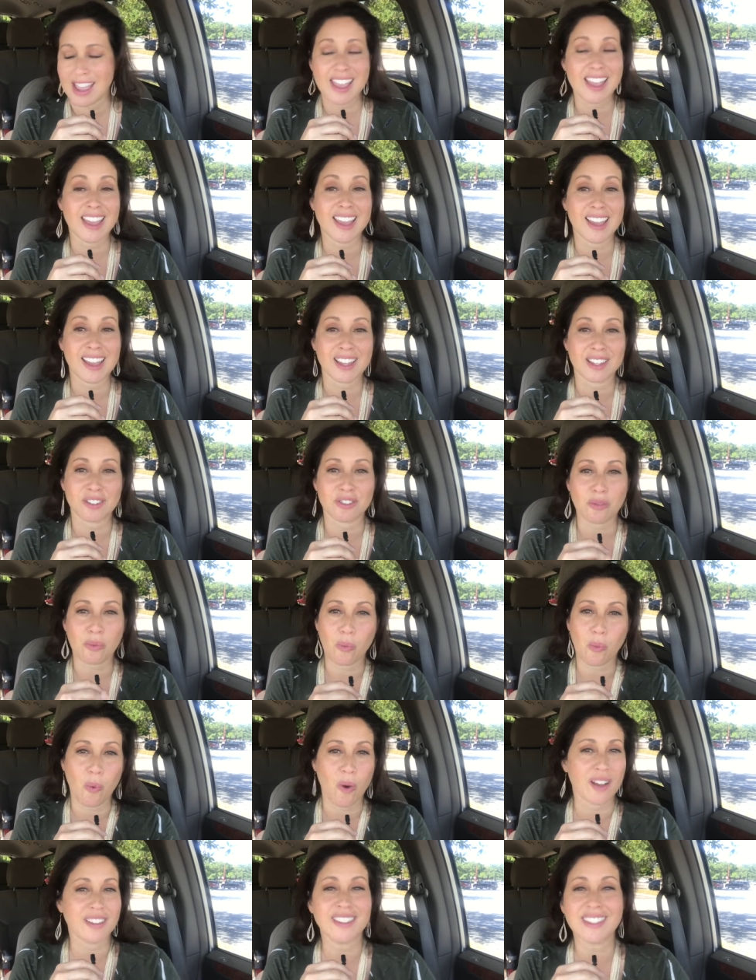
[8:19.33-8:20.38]
And
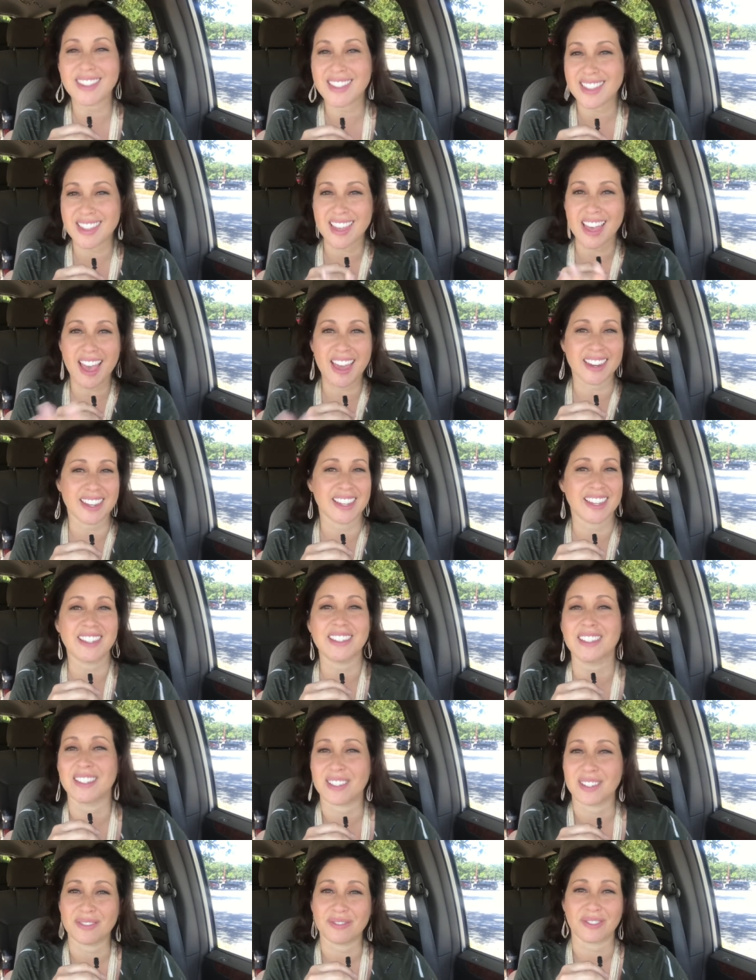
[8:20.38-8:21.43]
once that
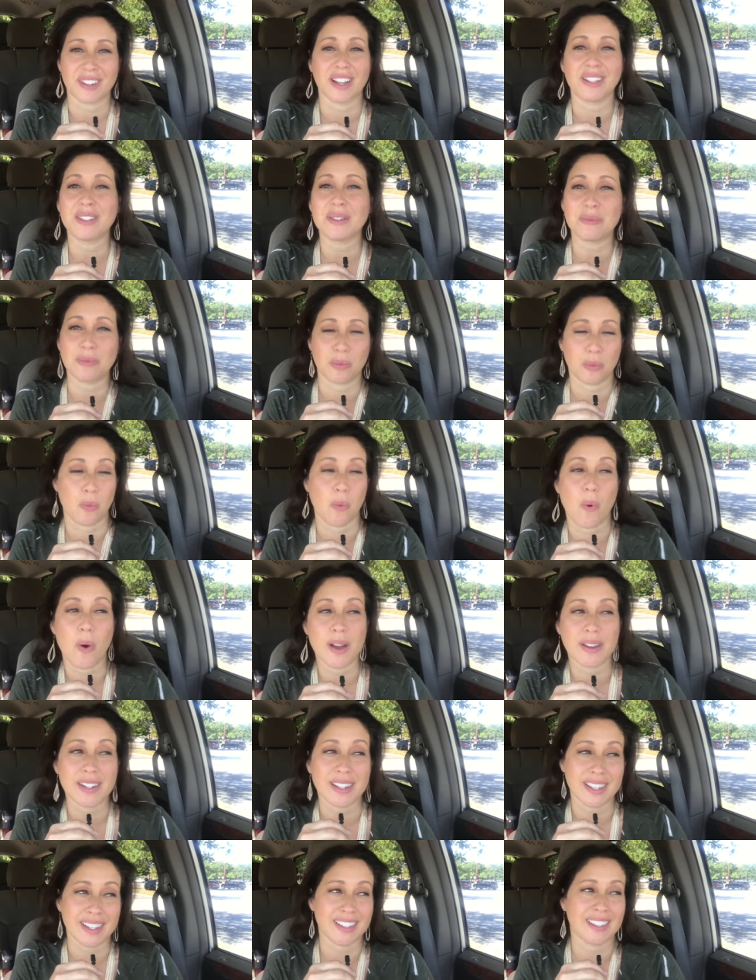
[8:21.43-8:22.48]
is developed,
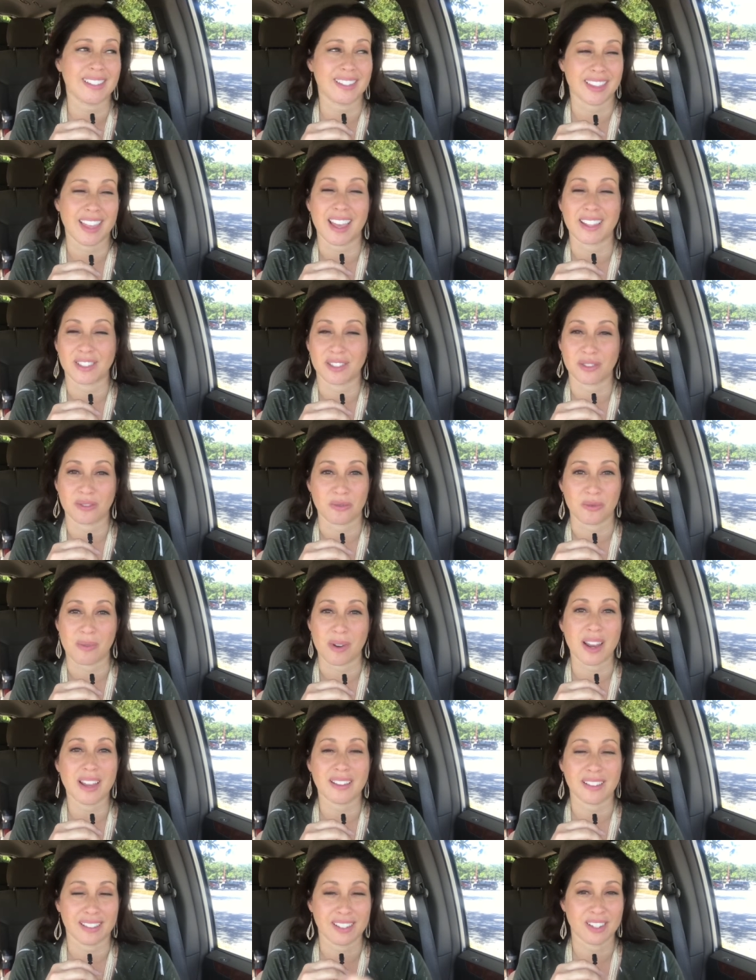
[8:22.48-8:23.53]
one is that
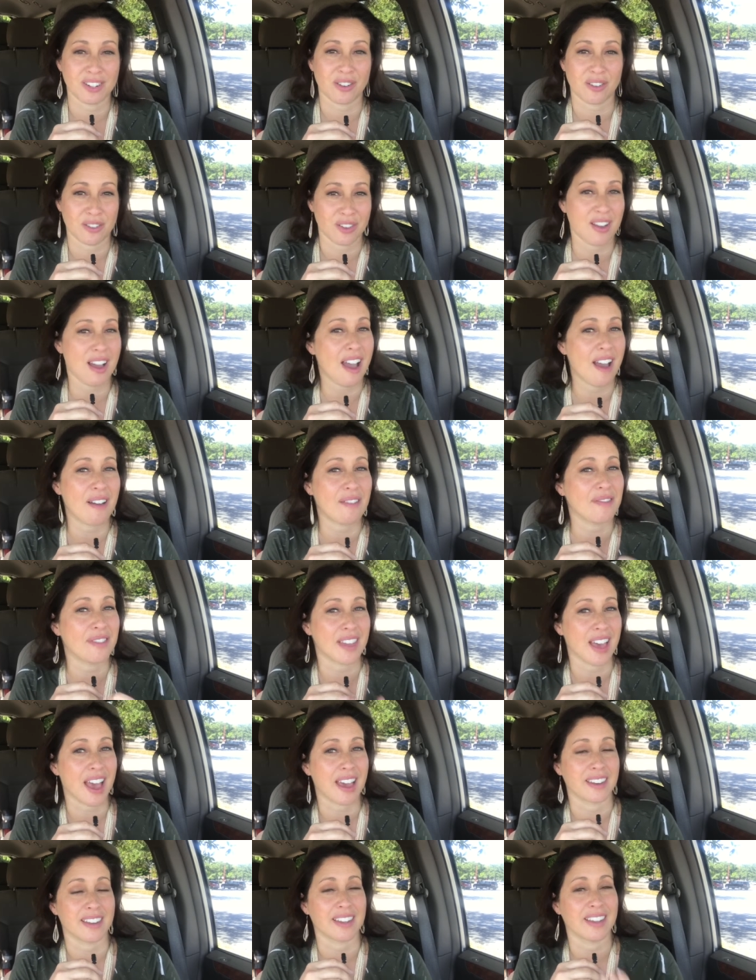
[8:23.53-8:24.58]
strength, you know, you have
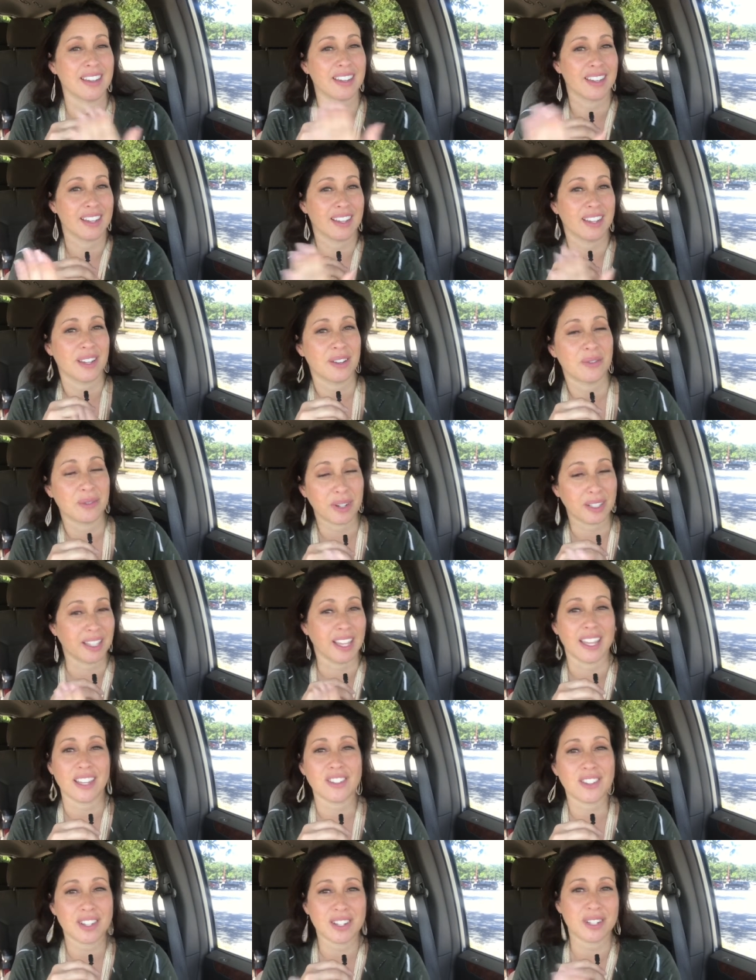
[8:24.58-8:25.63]
that
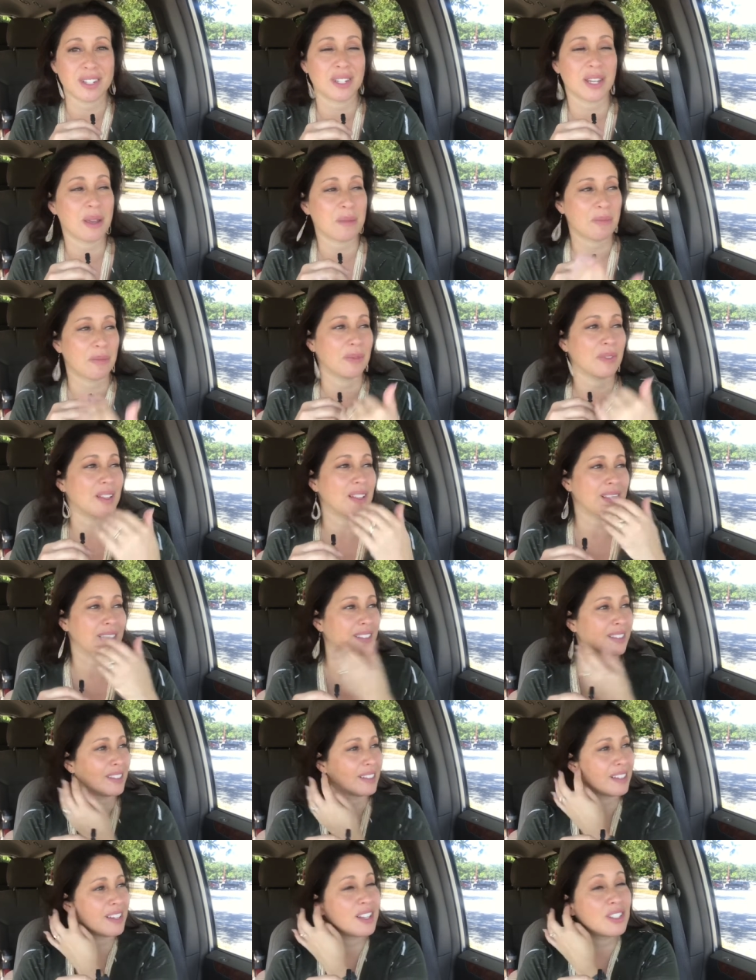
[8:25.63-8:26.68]
relationship, uh,
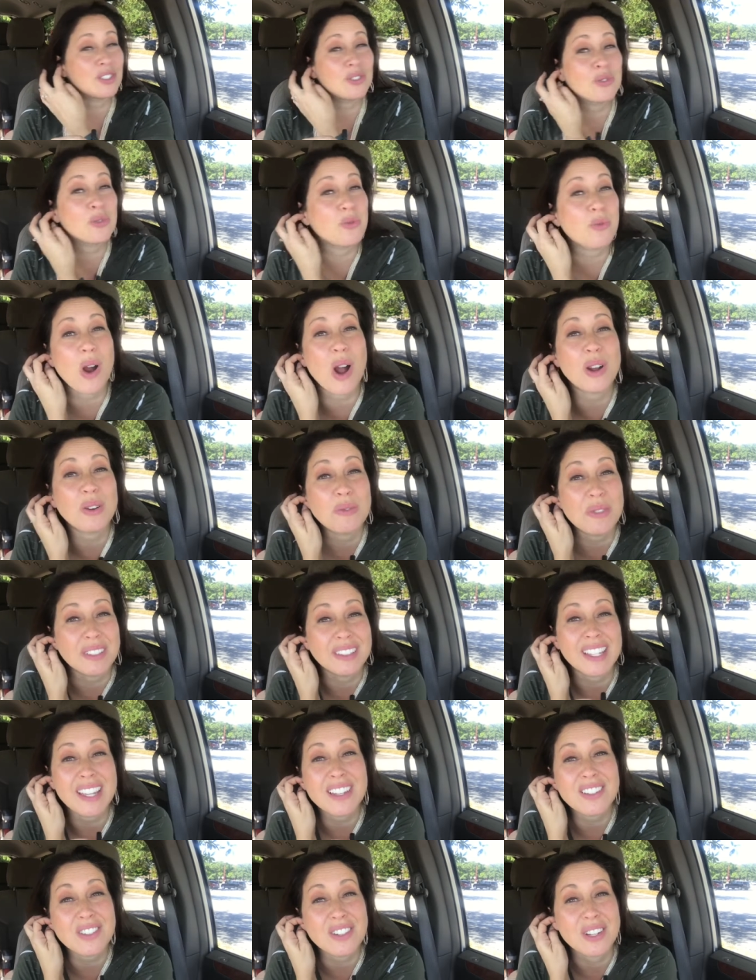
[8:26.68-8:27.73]
a strong
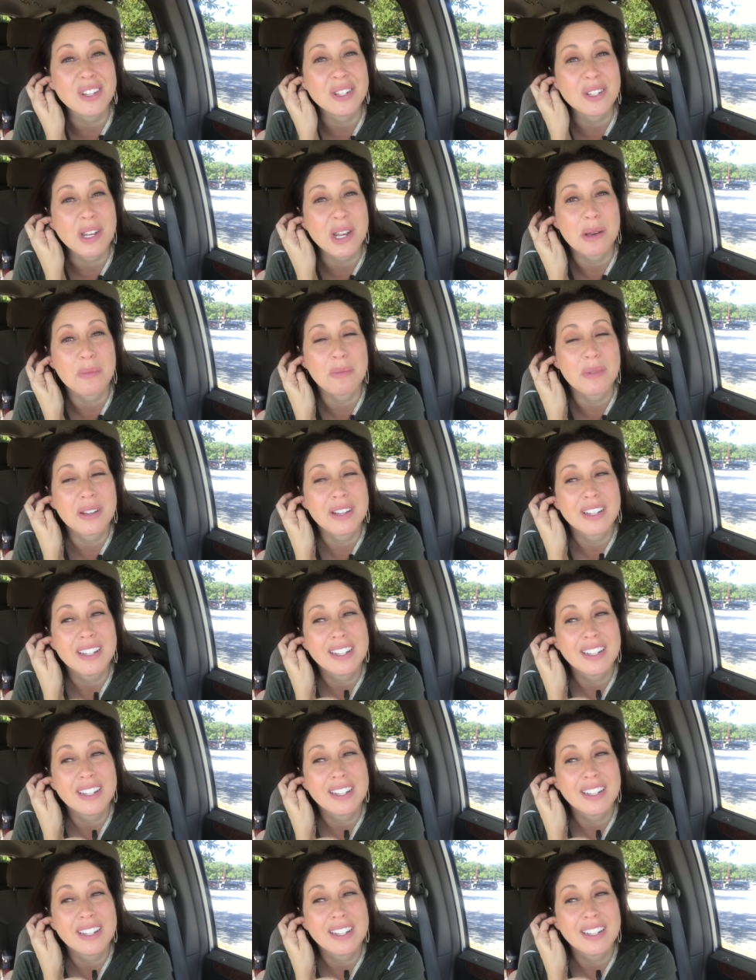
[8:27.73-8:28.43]
relationship,